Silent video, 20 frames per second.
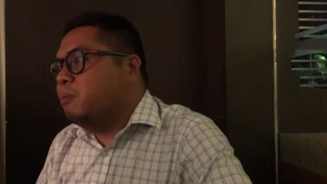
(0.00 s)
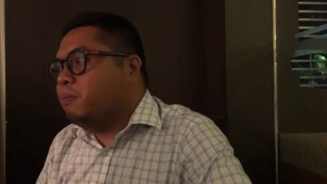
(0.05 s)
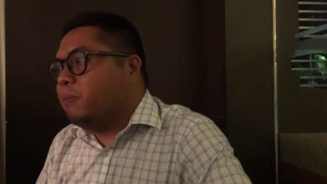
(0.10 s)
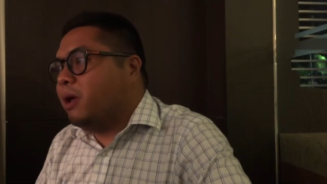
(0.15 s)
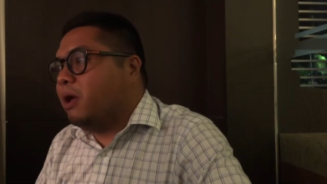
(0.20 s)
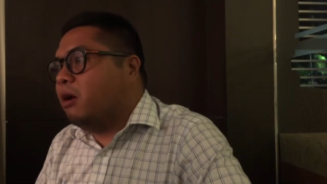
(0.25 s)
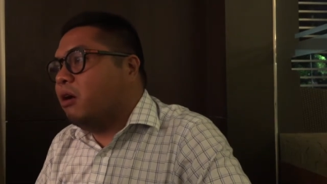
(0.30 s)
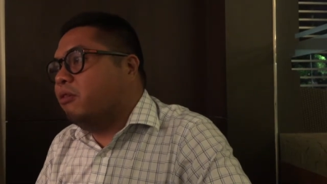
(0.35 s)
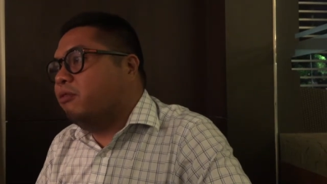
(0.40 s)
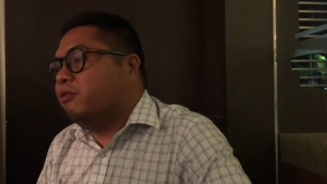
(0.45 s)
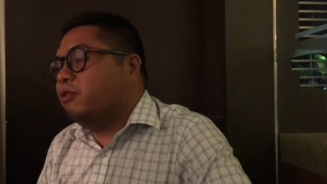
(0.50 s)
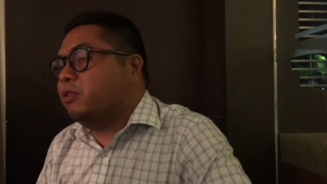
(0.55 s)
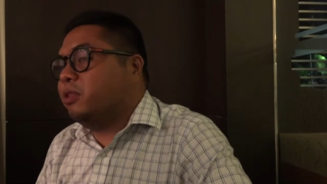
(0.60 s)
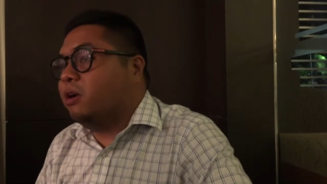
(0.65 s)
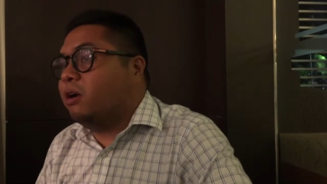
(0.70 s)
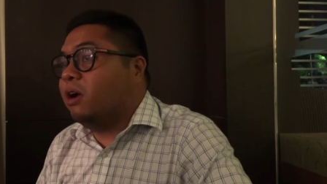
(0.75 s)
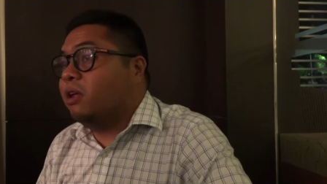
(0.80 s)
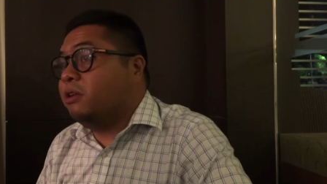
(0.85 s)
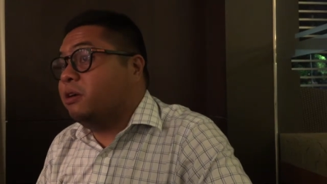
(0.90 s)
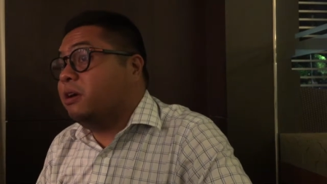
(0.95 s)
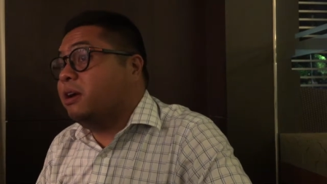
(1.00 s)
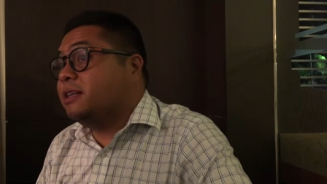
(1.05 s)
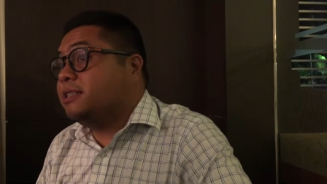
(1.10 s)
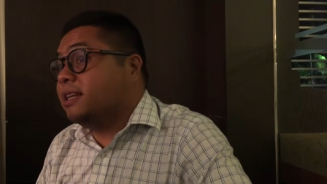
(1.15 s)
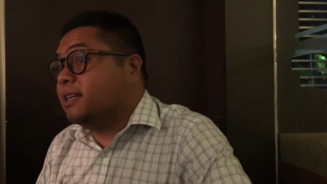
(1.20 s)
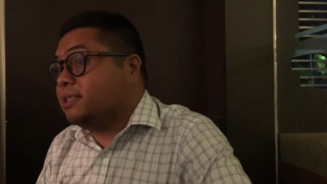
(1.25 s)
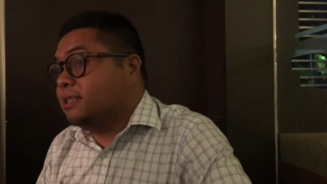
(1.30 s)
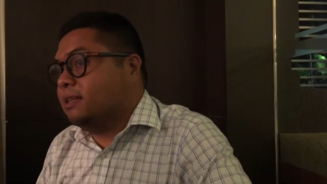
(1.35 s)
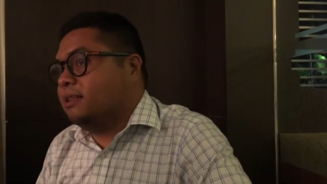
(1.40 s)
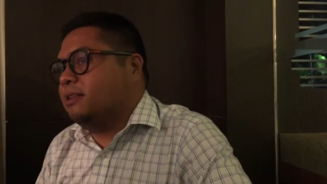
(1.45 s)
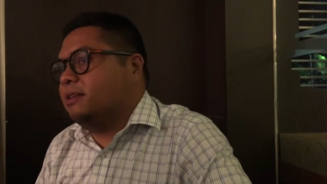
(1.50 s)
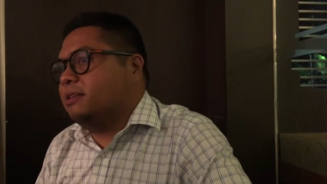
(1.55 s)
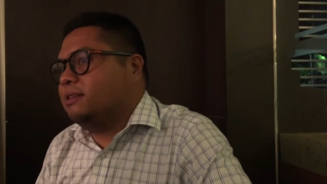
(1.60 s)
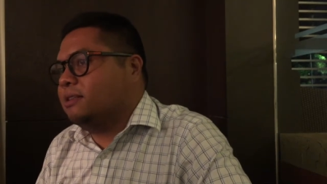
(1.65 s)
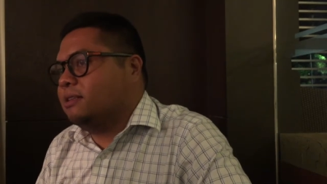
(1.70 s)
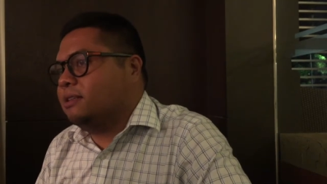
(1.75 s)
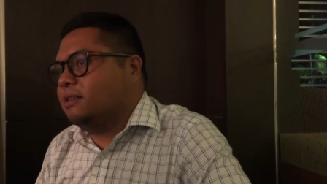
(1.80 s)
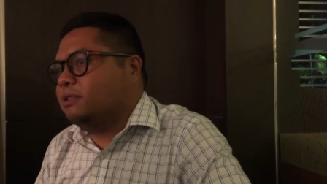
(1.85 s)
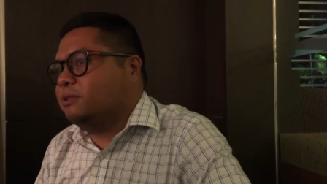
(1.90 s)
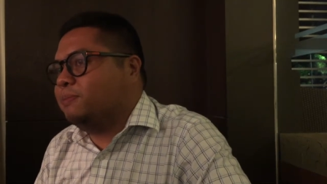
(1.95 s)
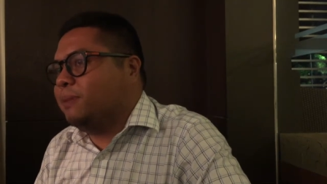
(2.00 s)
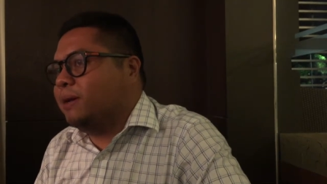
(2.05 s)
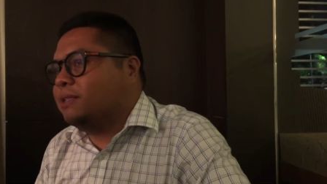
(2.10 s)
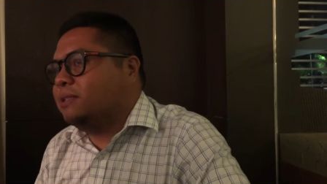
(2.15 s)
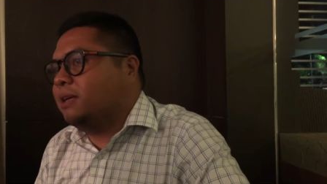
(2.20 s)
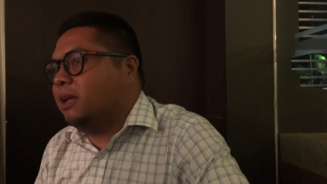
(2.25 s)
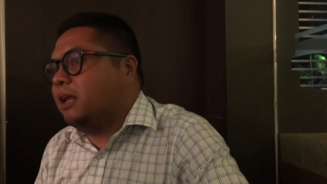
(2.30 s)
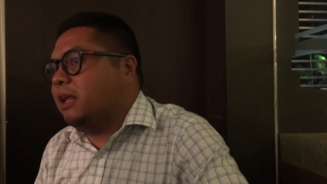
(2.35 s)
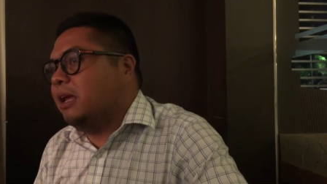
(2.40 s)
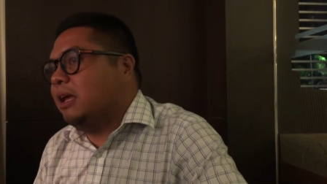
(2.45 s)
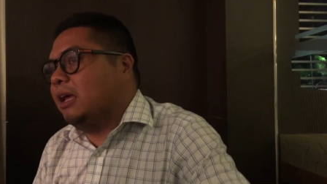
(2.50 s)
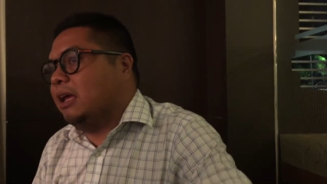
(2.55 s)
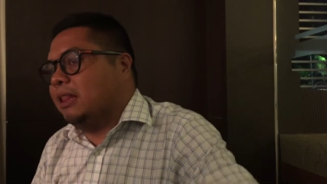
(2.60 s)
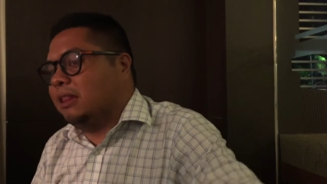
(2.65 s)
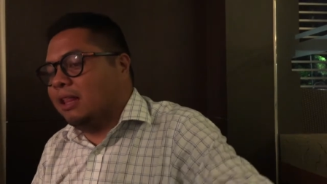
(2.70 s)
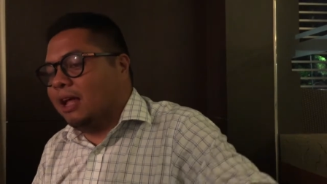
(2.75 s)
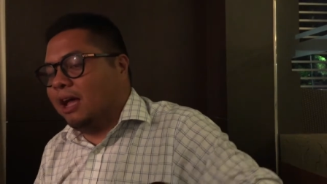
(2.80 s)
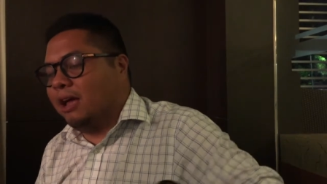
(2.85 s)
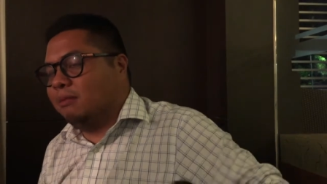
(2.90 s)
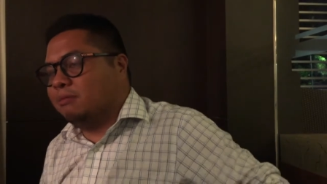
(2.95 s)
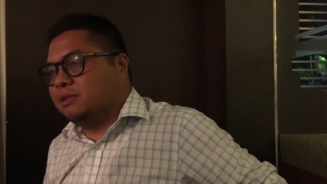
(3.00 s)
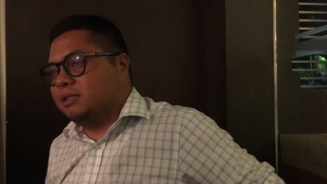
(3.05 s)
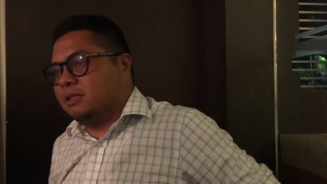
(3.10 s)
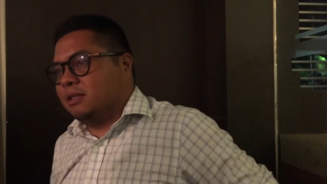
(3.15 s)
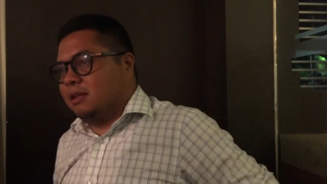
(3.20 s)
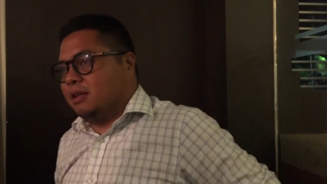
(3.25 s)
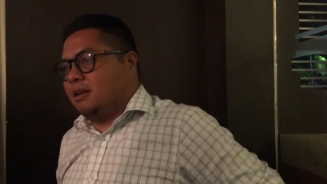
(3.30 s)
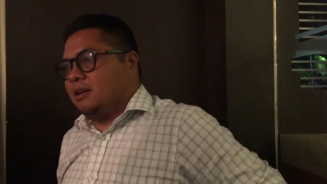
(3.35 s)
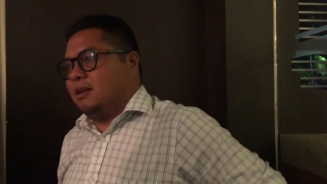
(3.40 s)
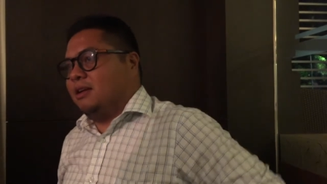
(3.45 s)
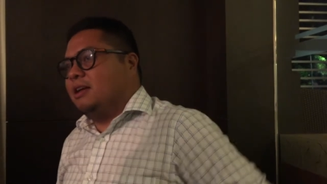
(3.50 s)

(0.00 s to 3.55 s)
pay off for their other necessities, especially in times that